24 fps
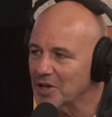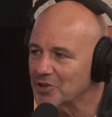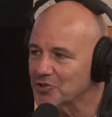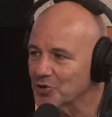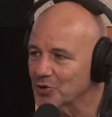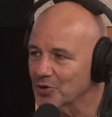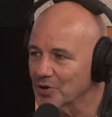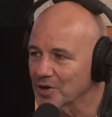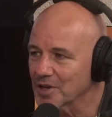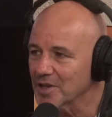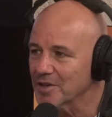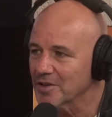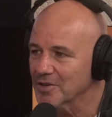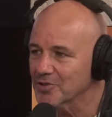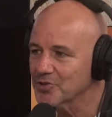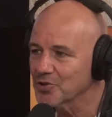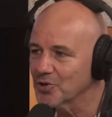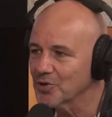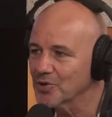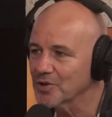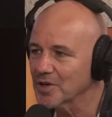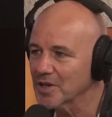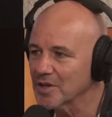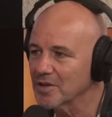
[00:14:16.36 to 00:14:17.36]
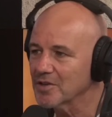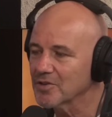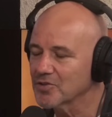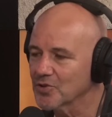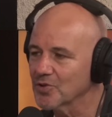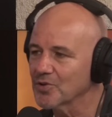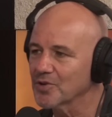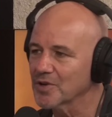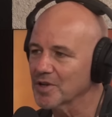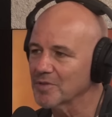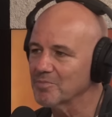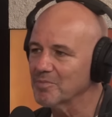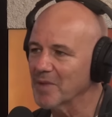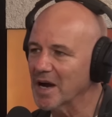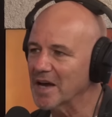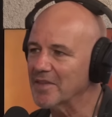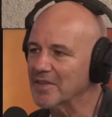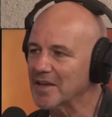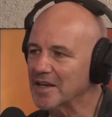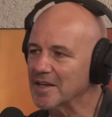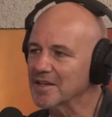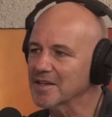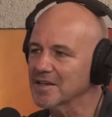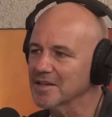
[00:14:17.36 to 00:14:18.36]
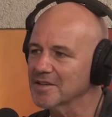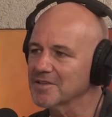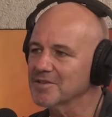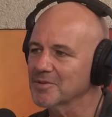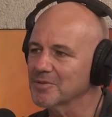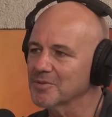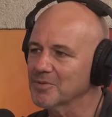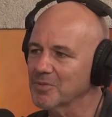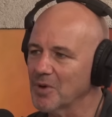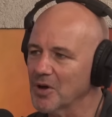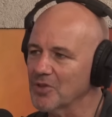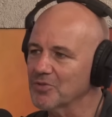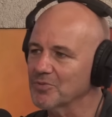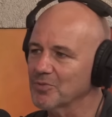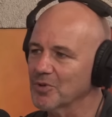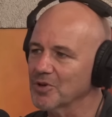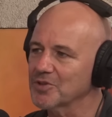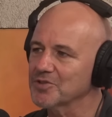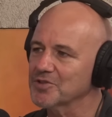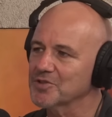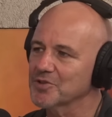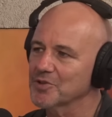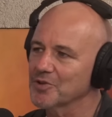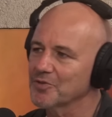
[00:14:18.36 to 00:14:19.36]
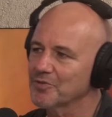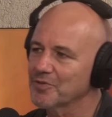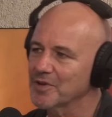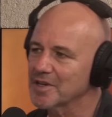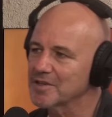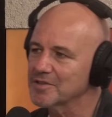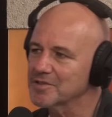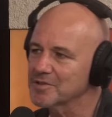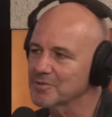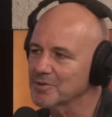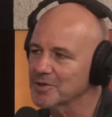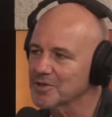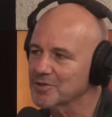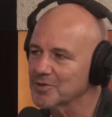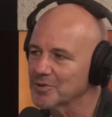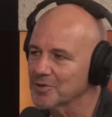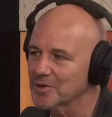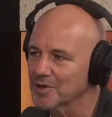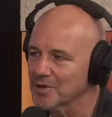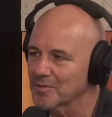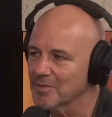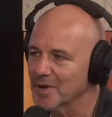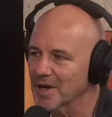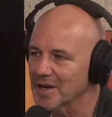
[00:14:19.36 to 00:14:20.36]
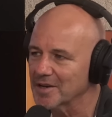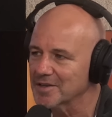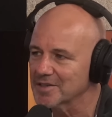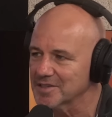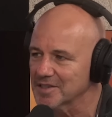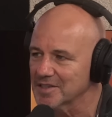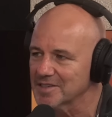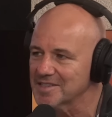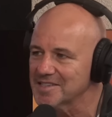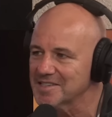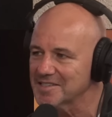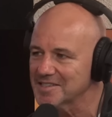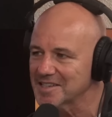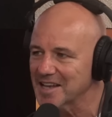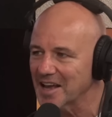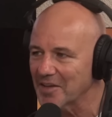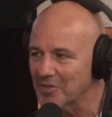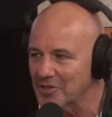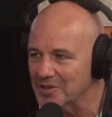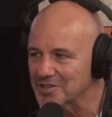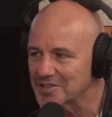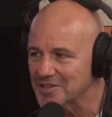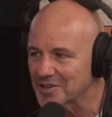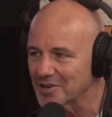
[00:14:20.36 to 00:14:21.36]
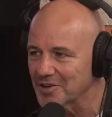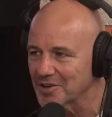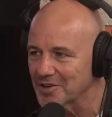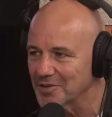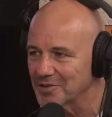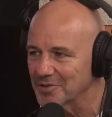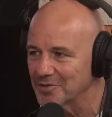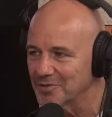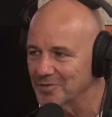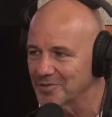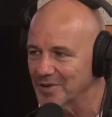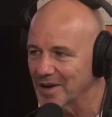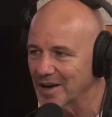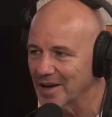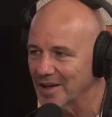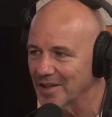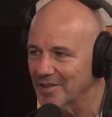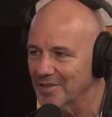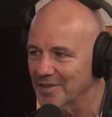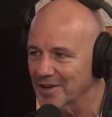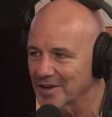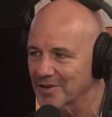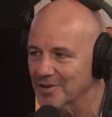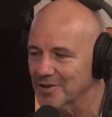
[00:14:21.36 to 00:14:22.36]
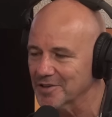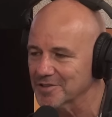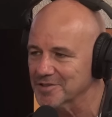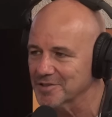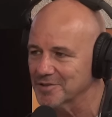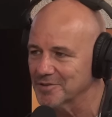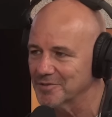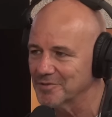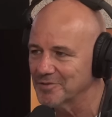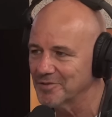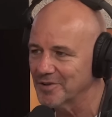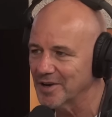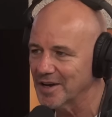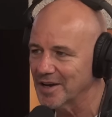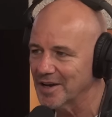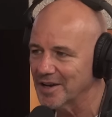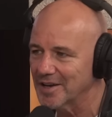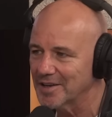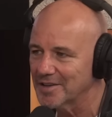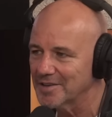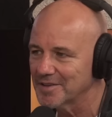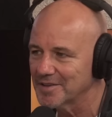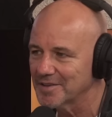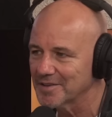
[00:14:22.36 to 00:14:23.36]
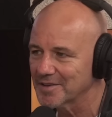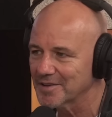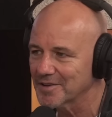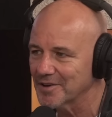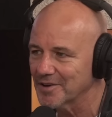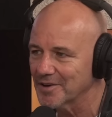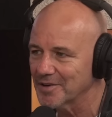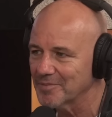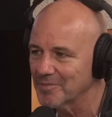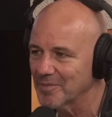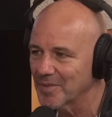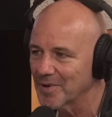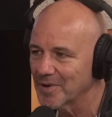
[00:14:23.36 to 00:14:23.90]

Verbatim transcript: we're talking talking, talking money, what what sort of figures are we talking about? Because this is the other side of uh, the cost of uh, I right. think